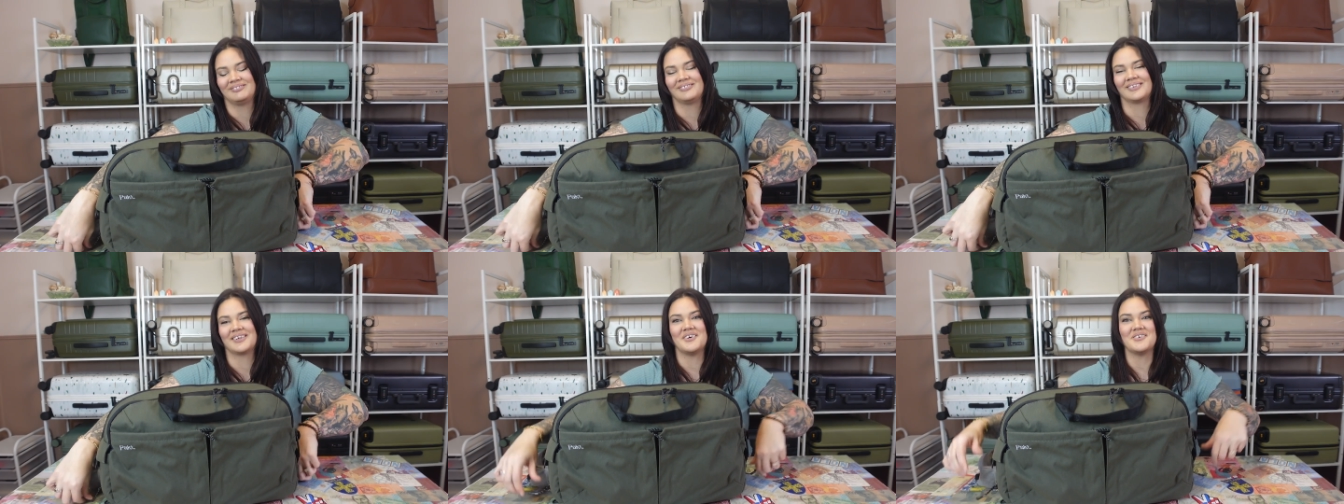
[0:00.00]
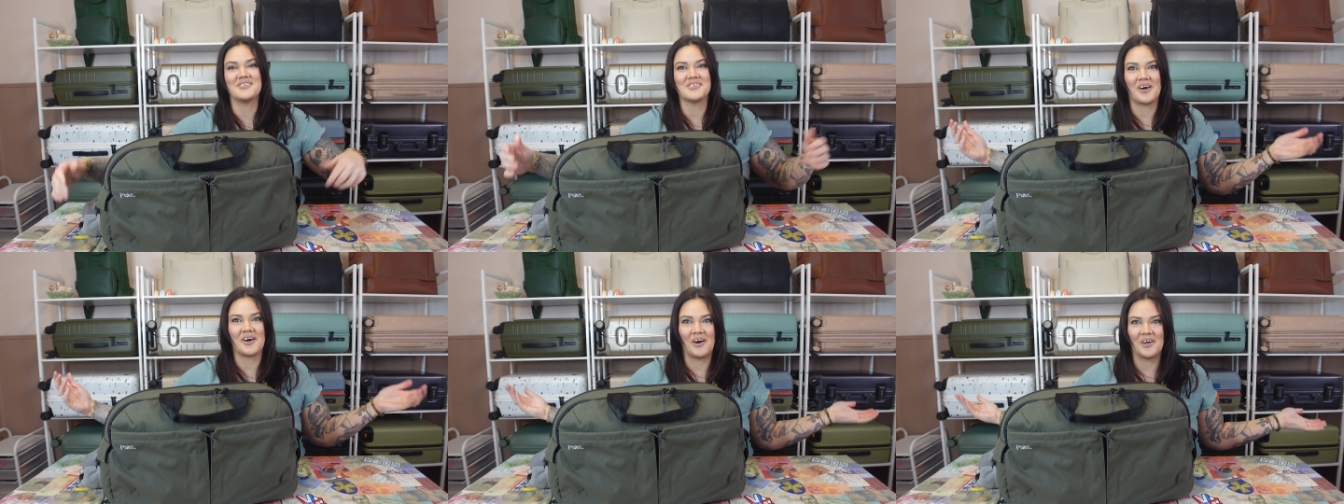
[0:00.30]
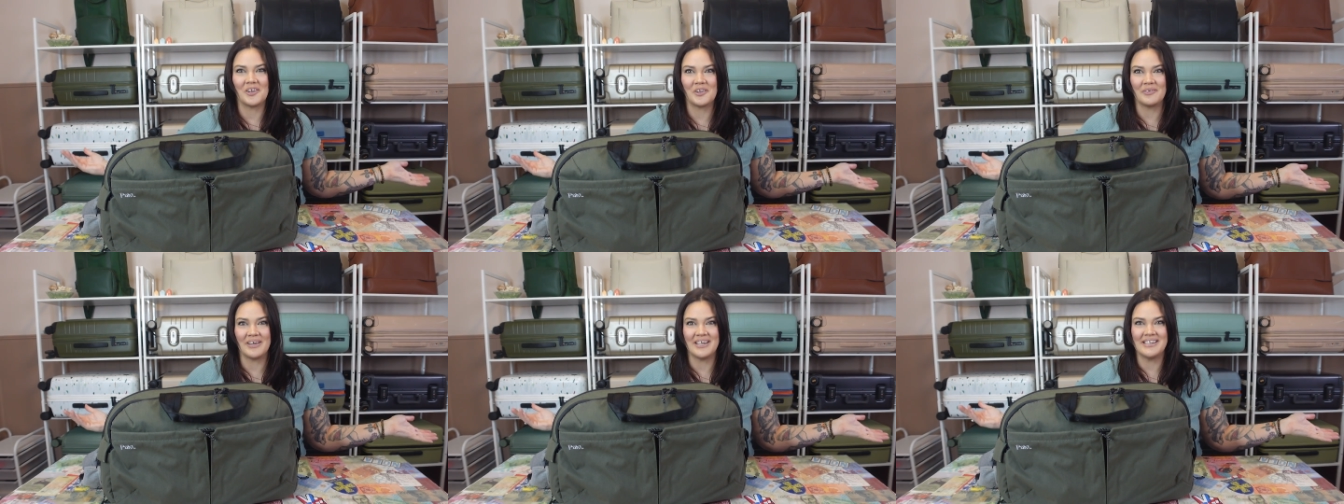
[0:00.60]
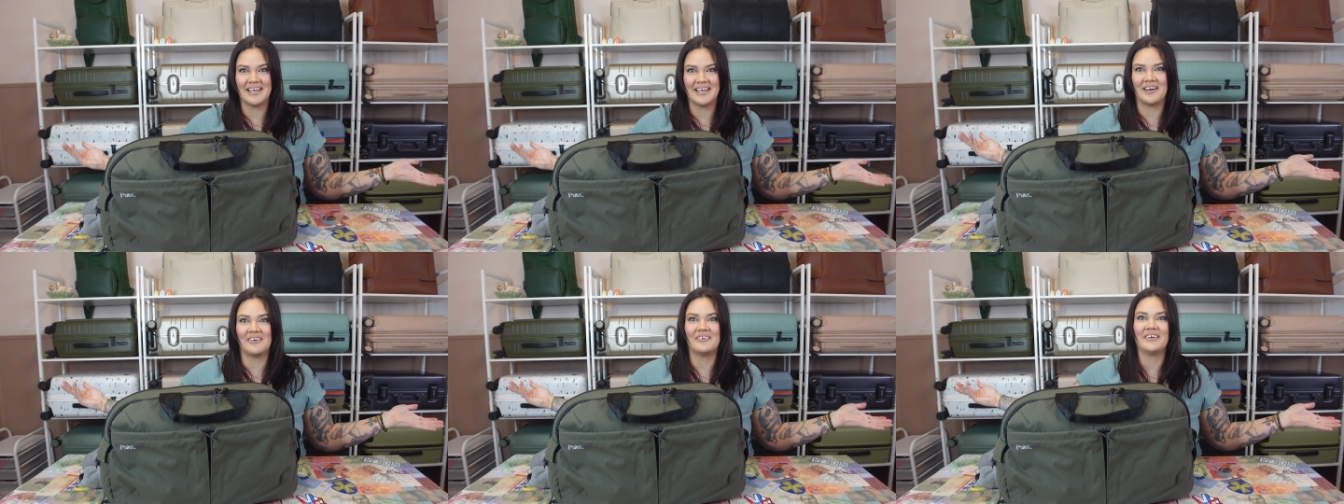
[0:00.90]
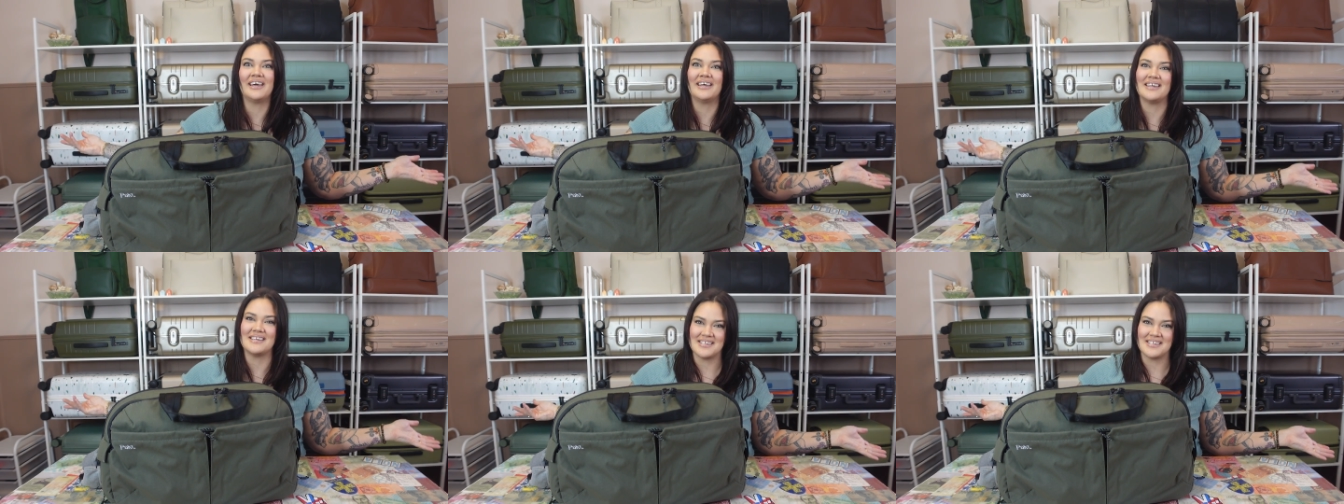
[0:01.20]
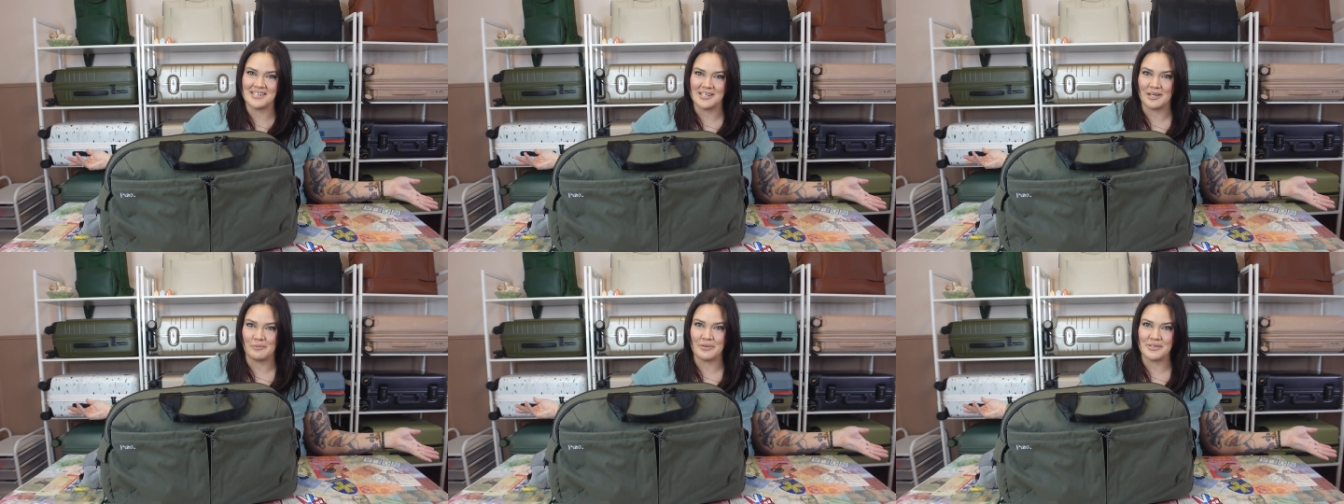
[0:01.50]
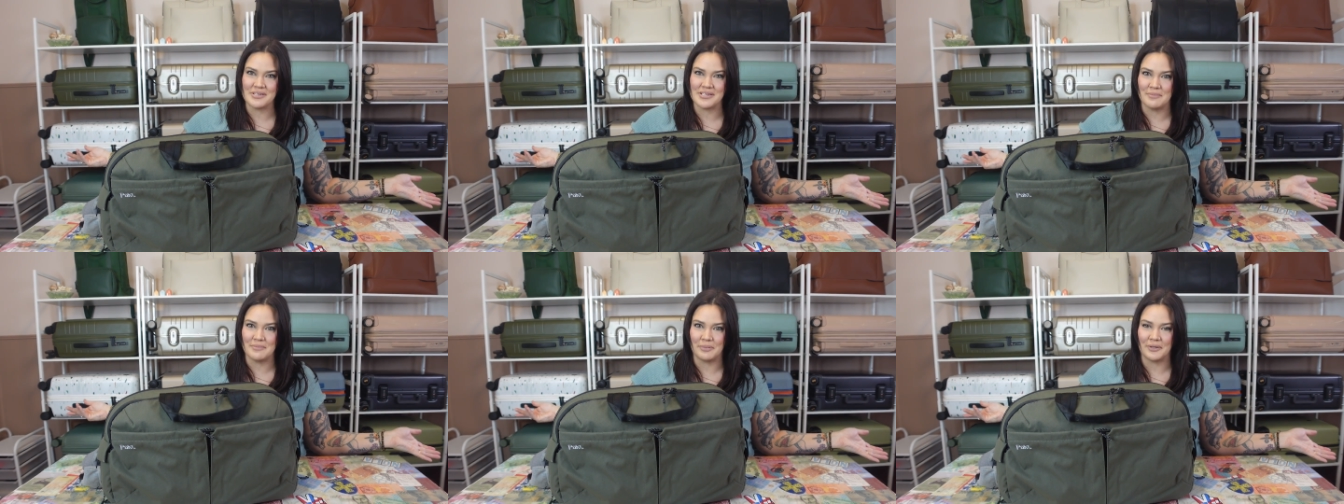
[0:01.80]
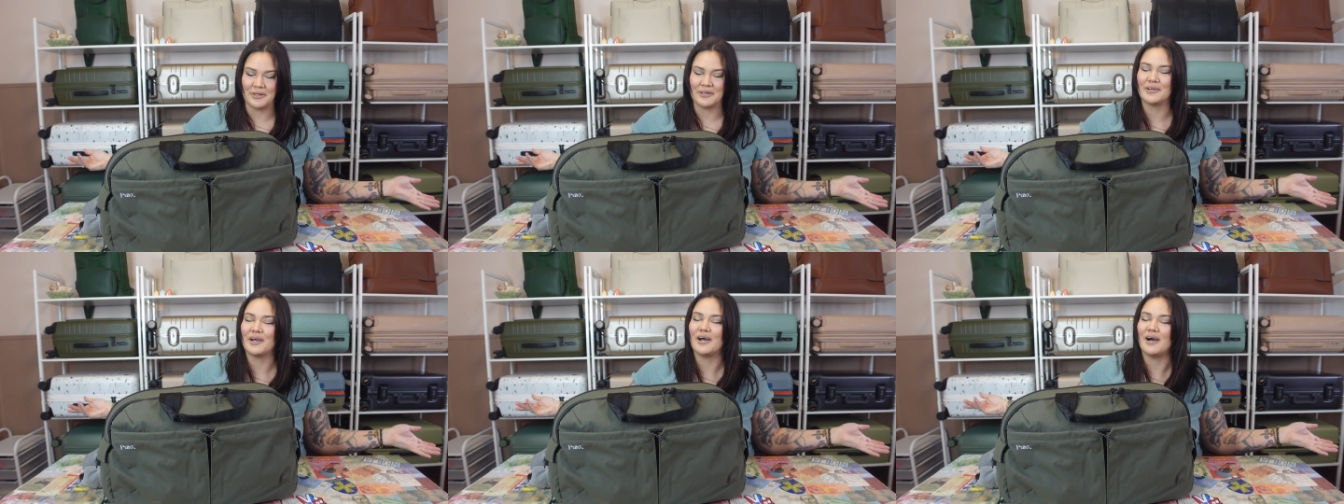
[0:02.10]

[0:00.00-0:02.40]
Goes all the way down, and it's a double zipper,